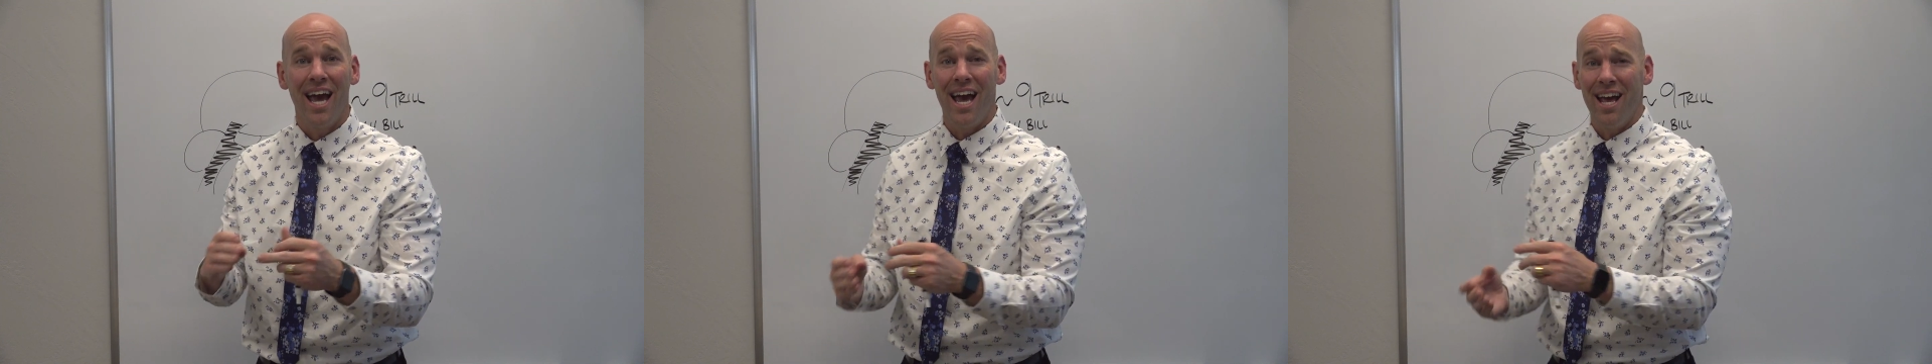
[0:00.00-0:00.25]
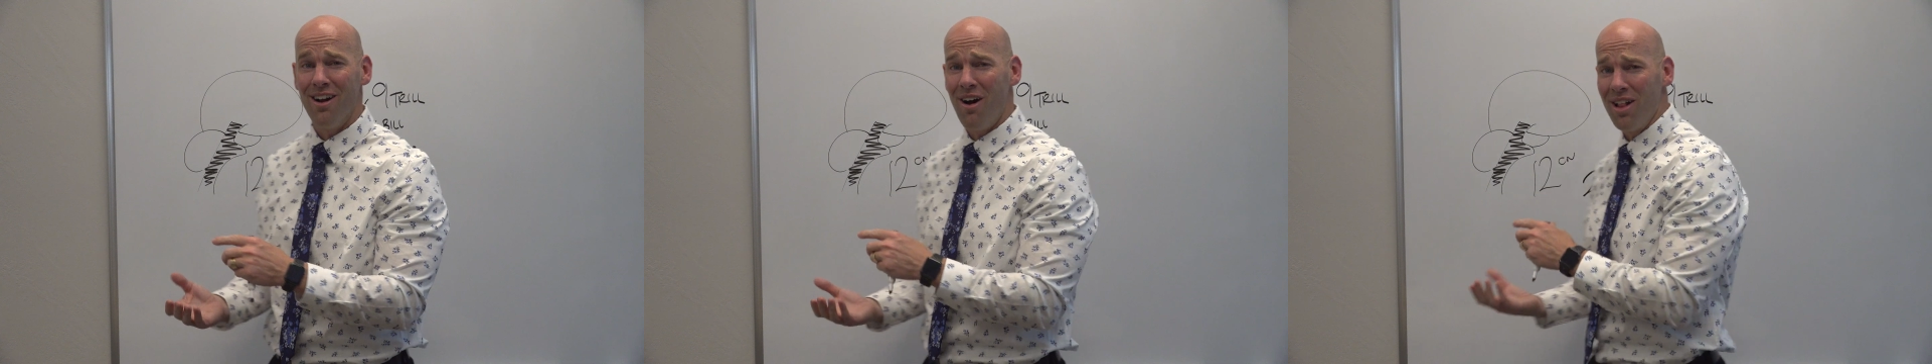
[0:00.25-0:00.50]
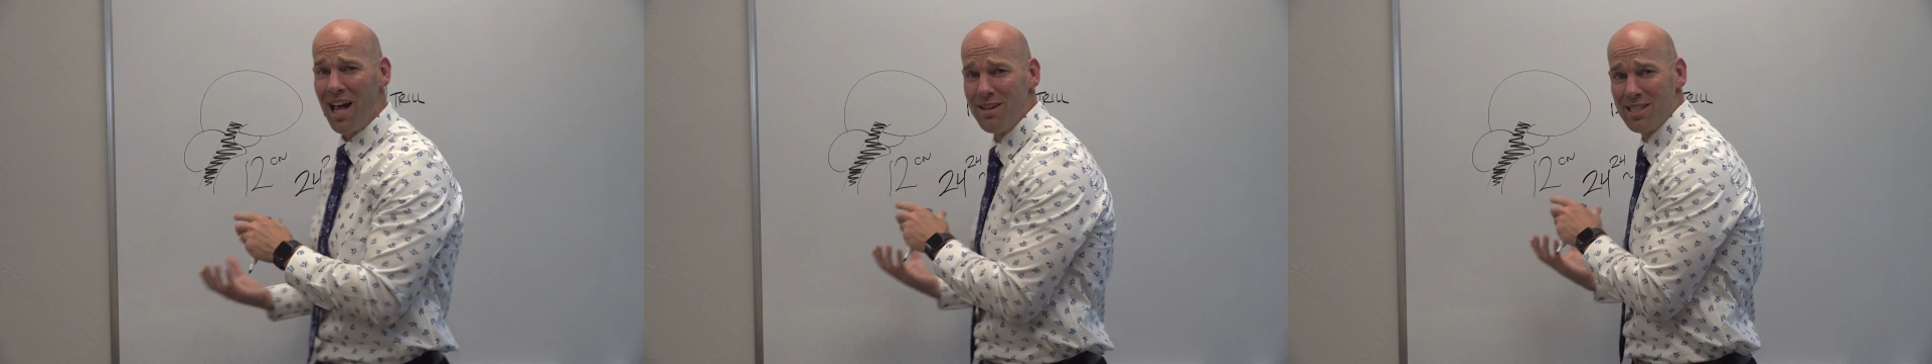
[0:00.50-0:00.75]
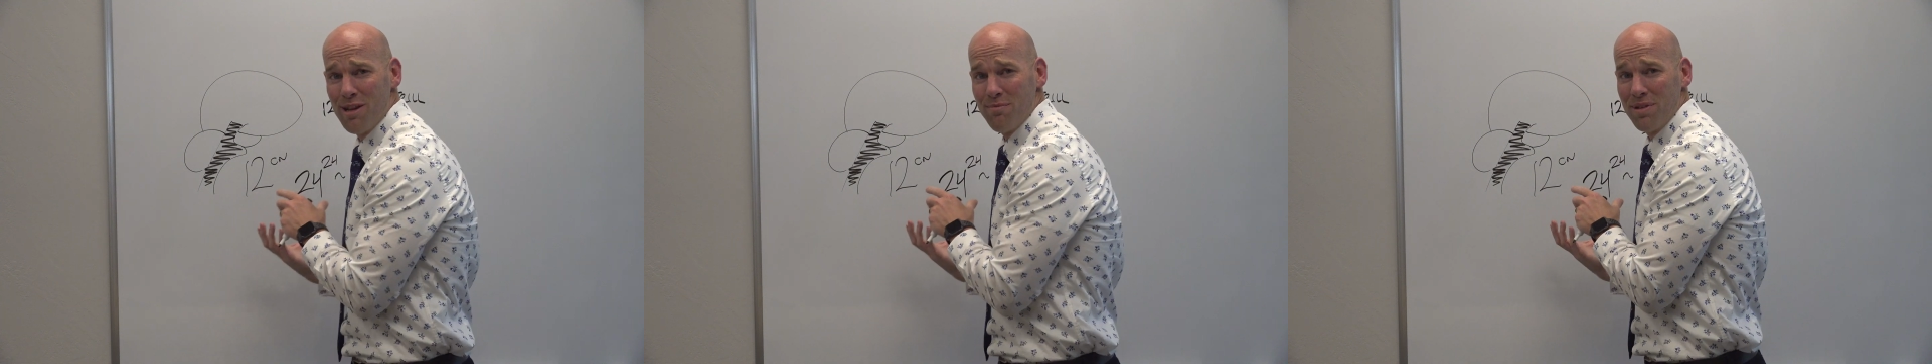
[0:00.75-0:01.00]
and all I
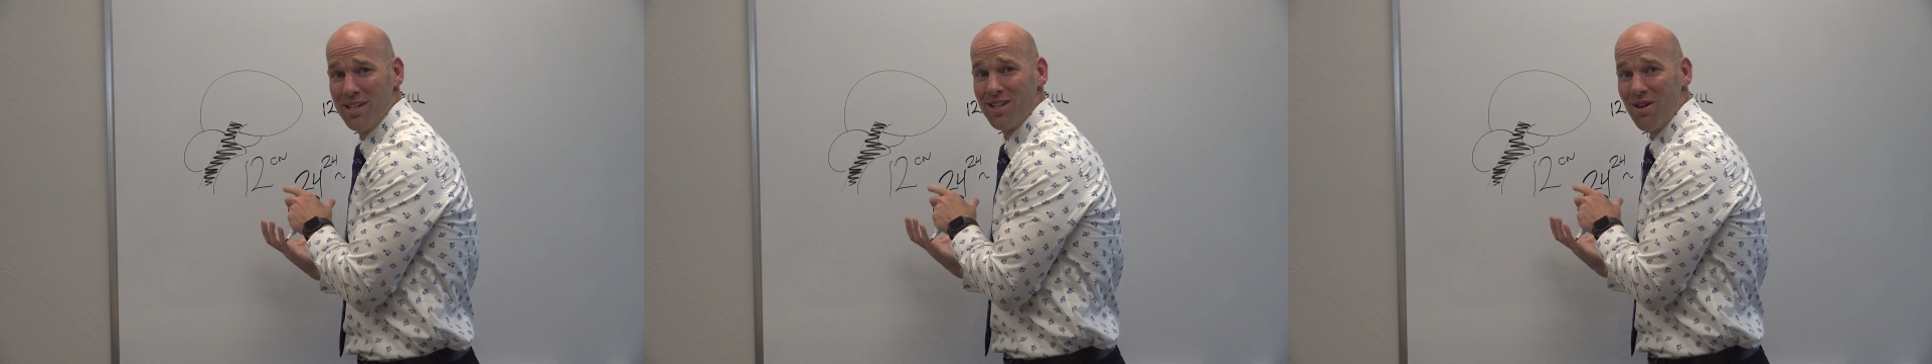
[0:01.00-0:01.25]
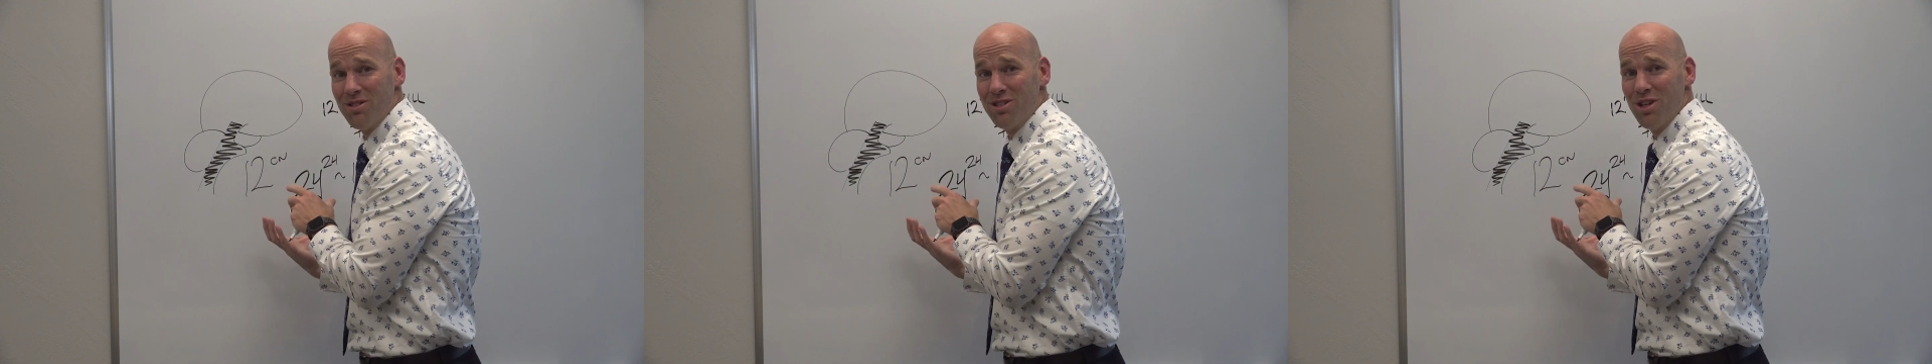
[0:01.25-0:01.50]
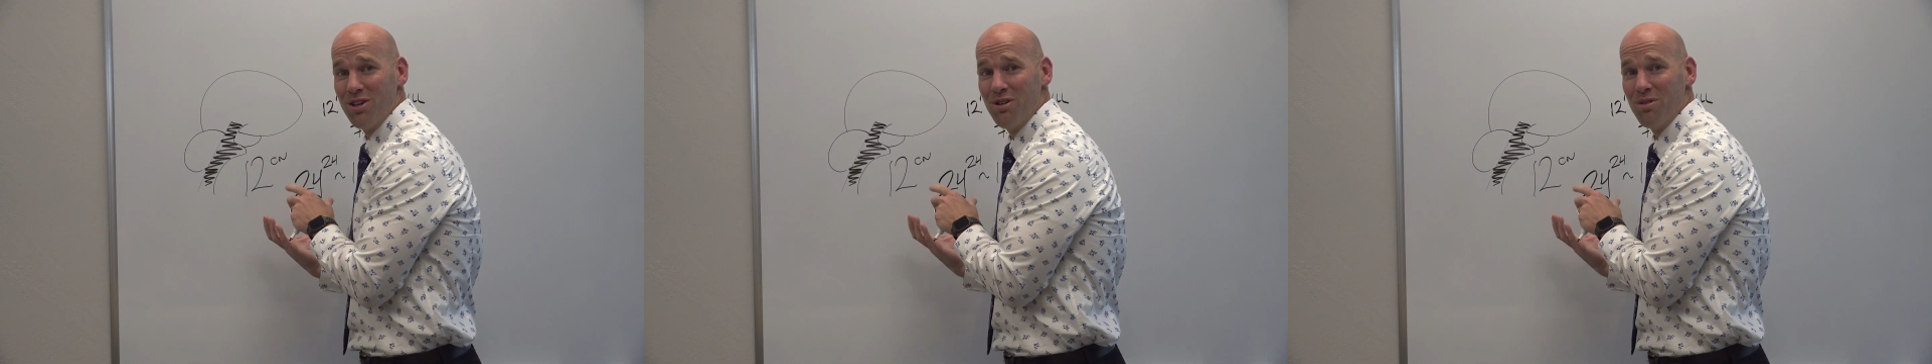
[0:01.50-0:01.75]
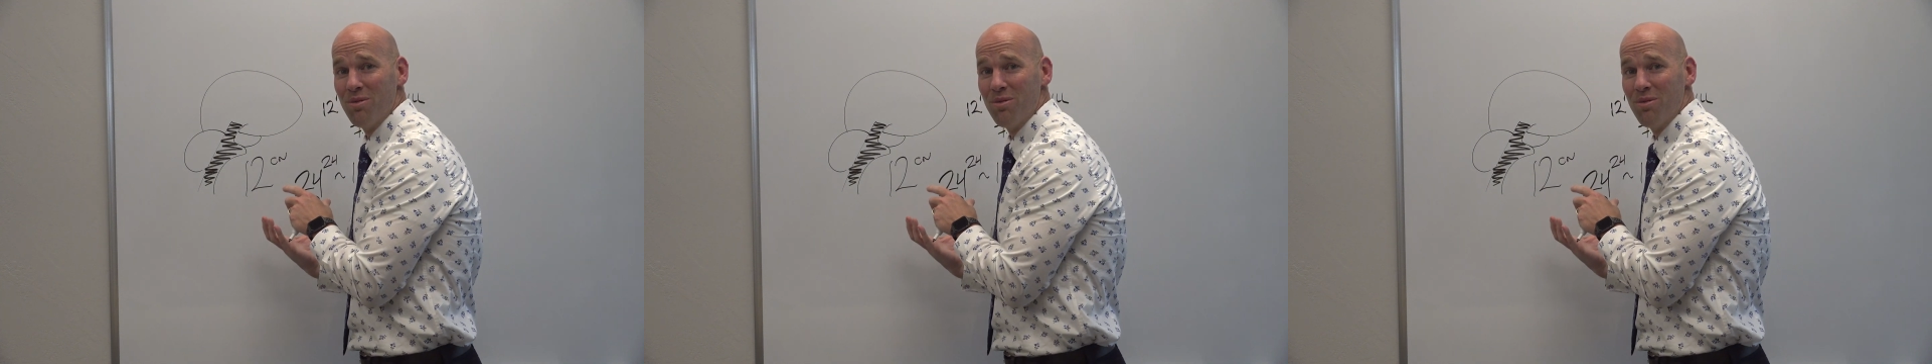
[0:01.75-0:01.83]
simply told you